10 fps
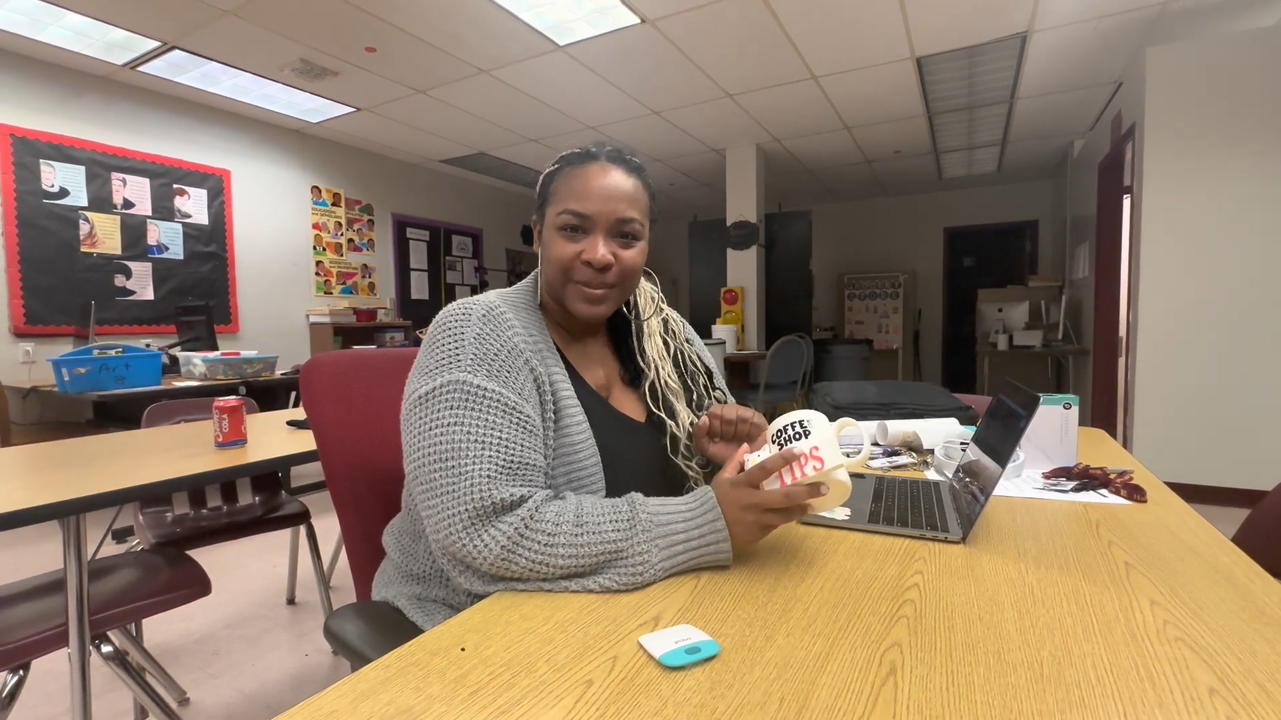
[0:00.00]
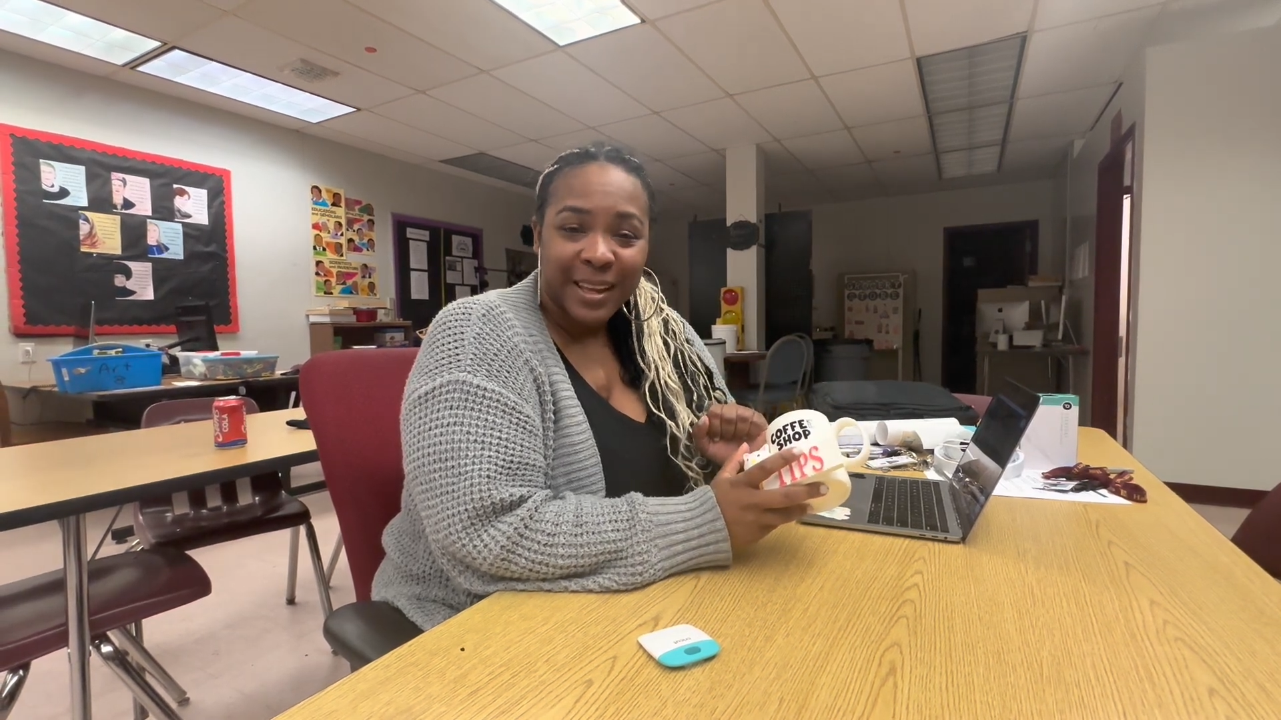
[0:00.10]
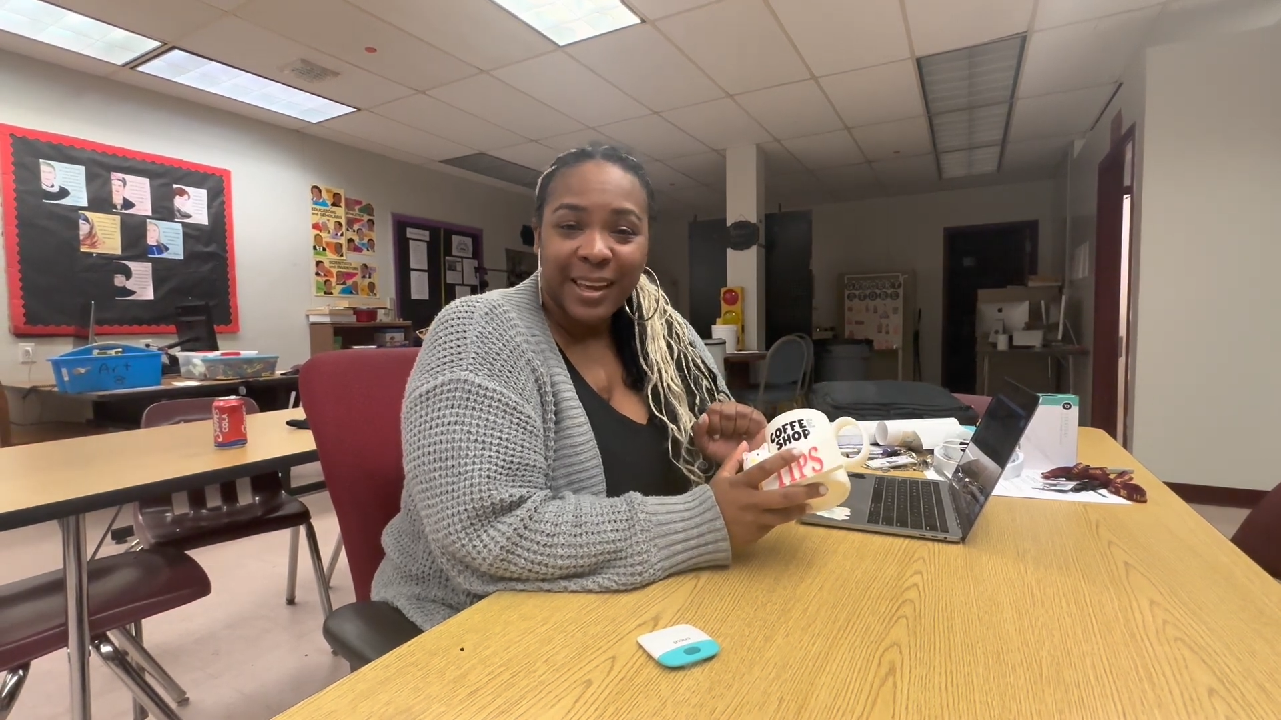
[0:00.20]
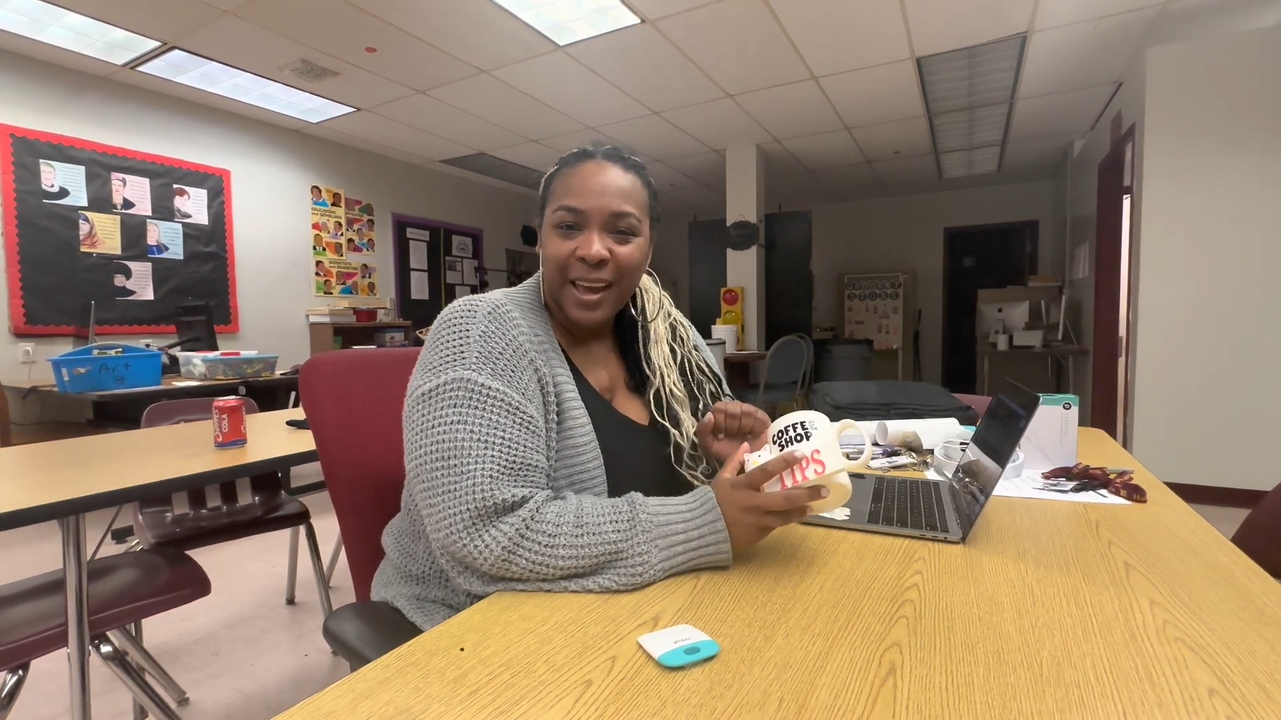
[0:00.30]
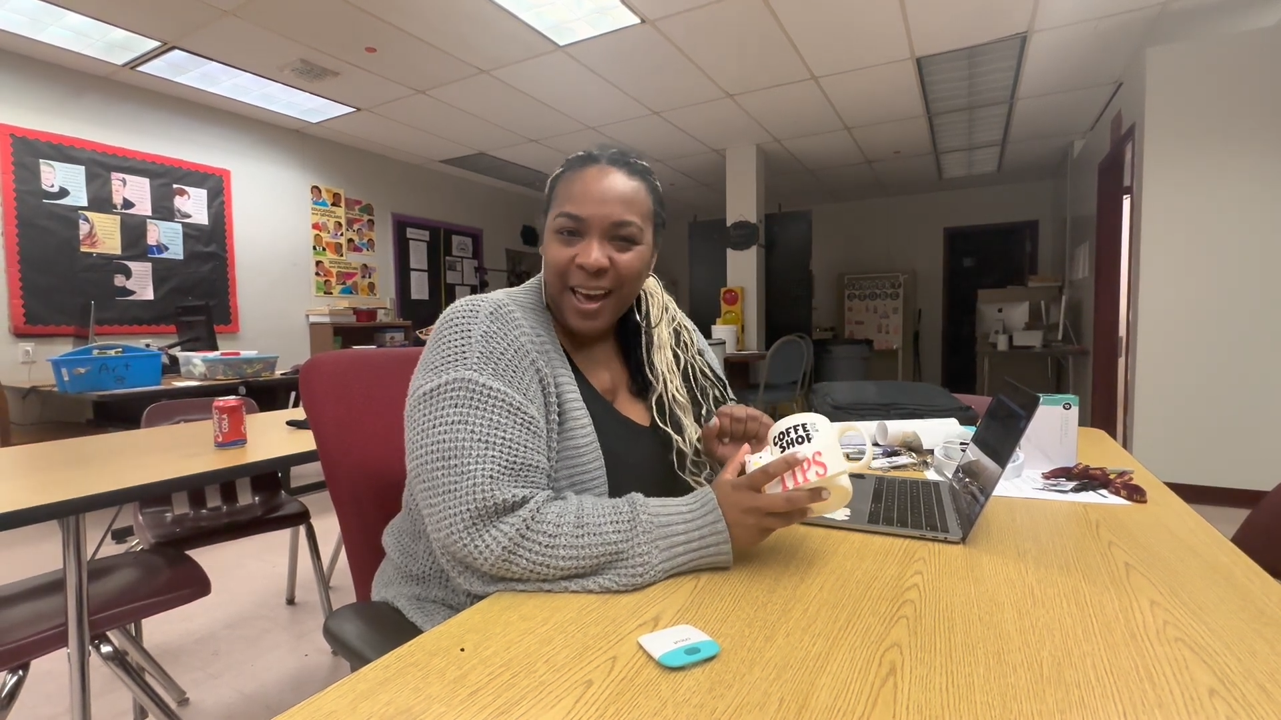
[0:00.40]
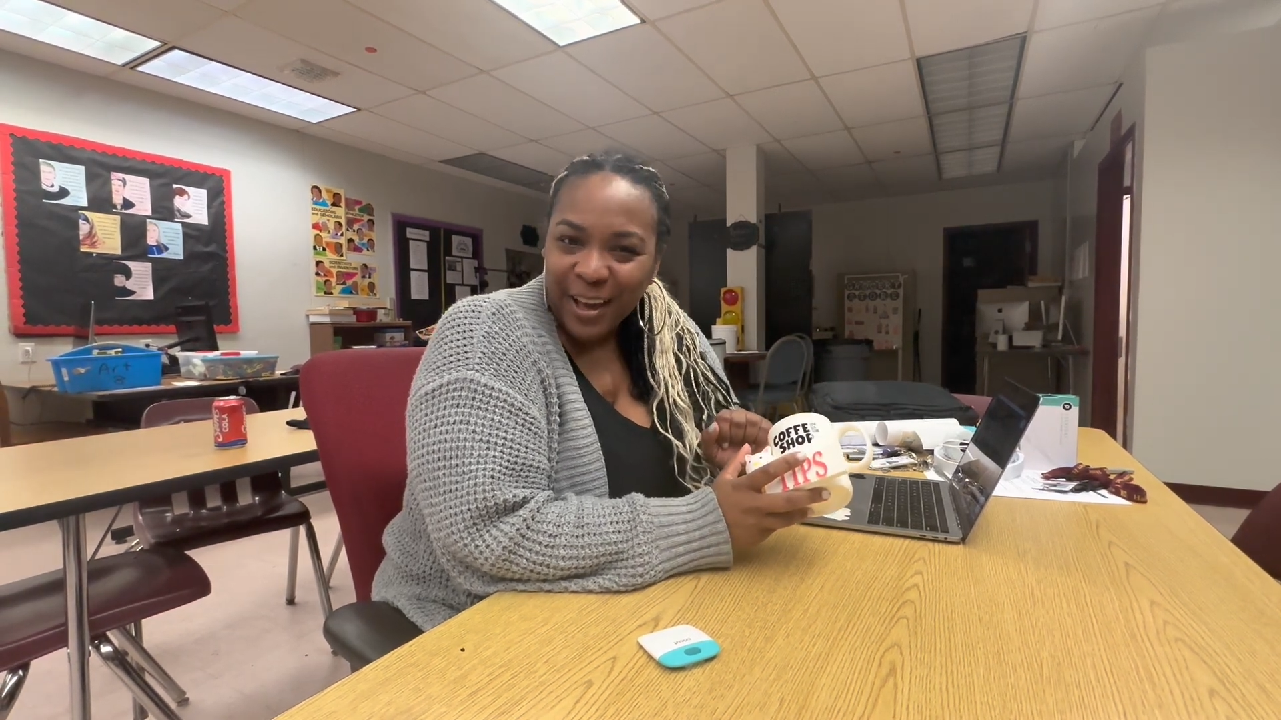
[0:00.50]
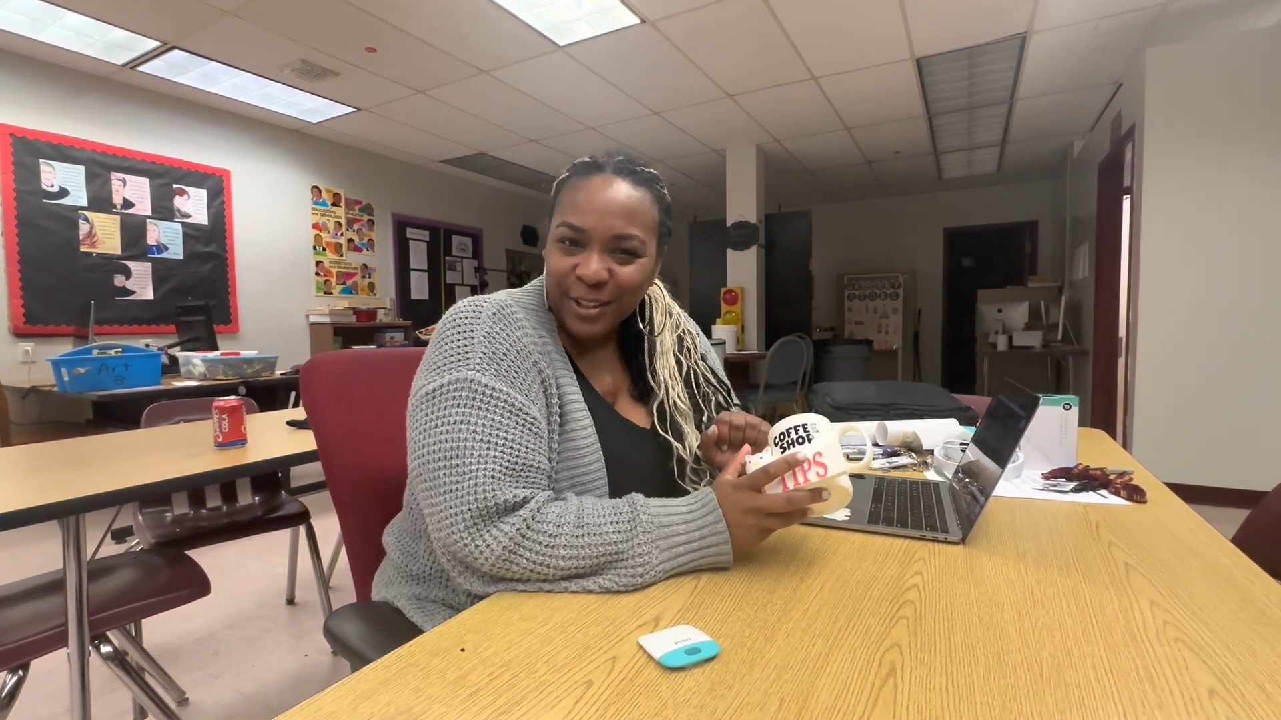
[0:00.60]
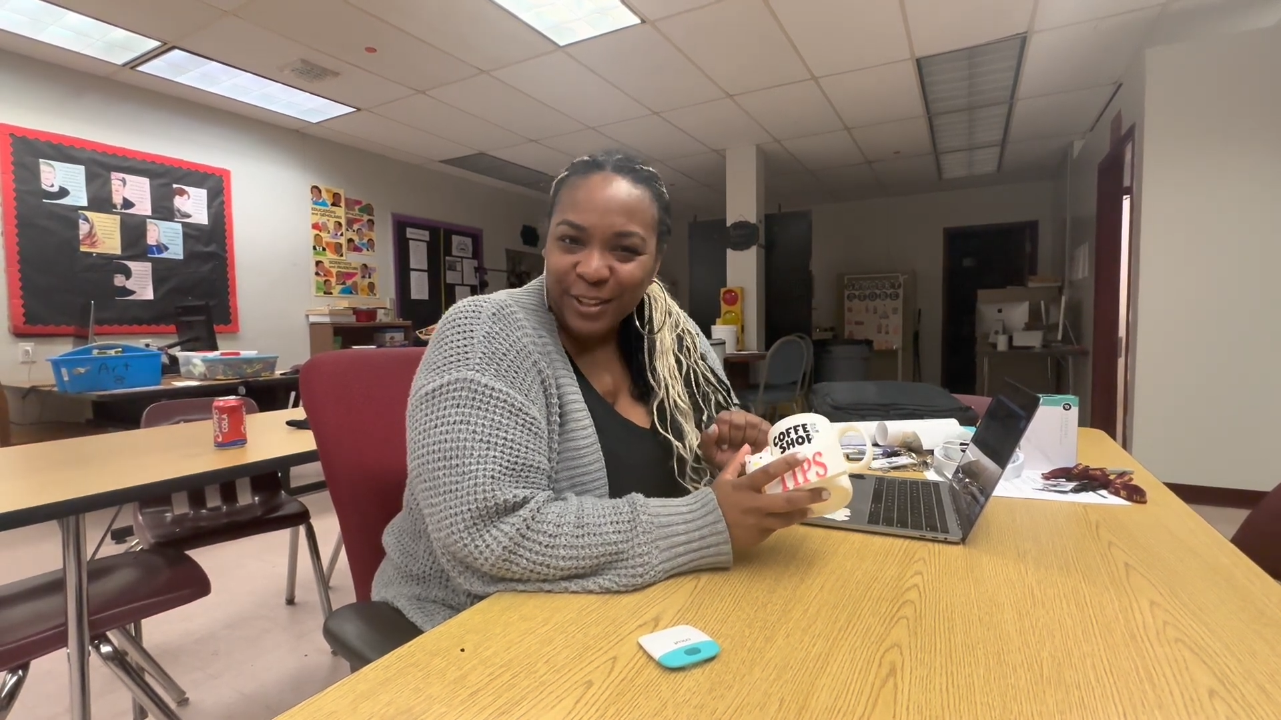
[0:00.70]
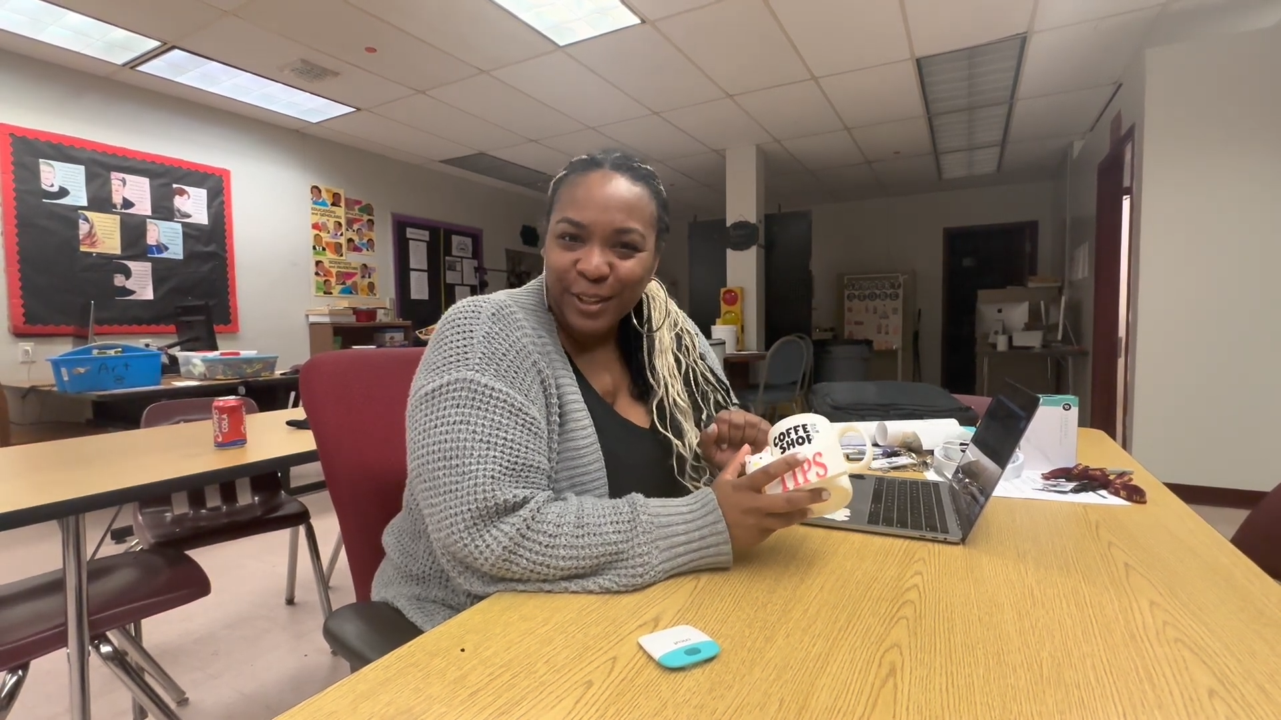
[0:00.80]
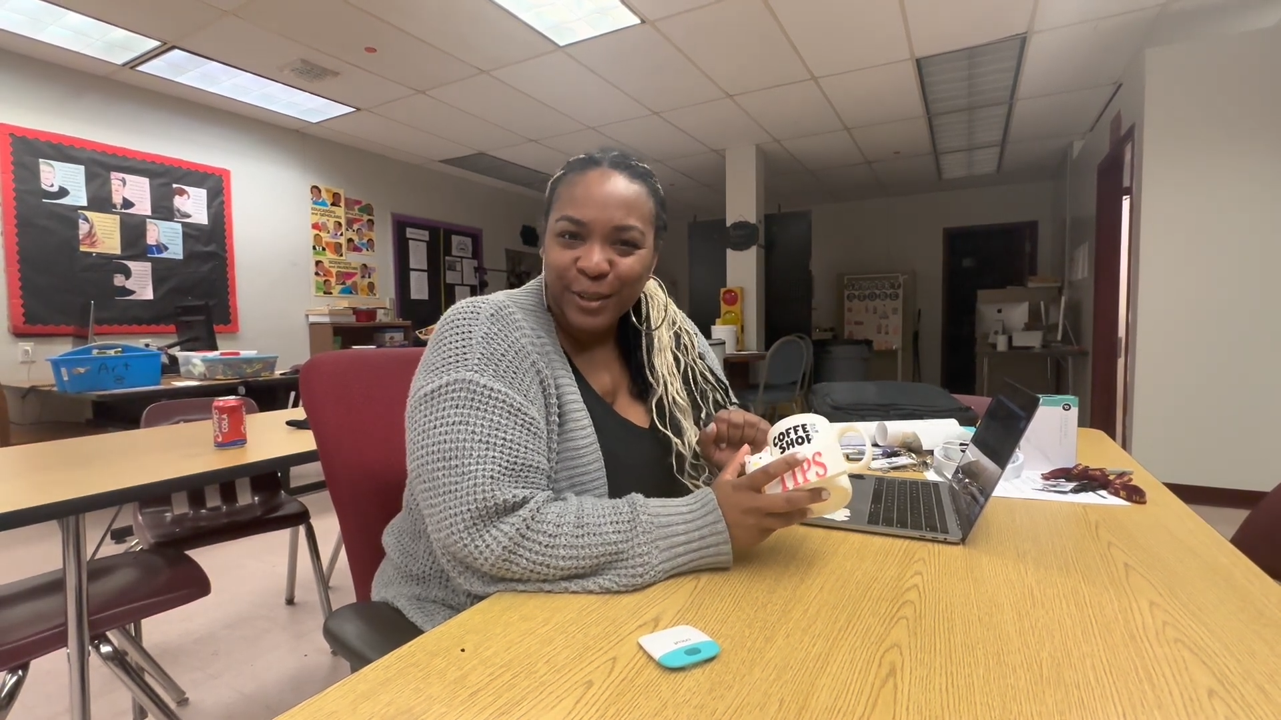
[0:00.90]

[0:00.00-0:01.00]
He actually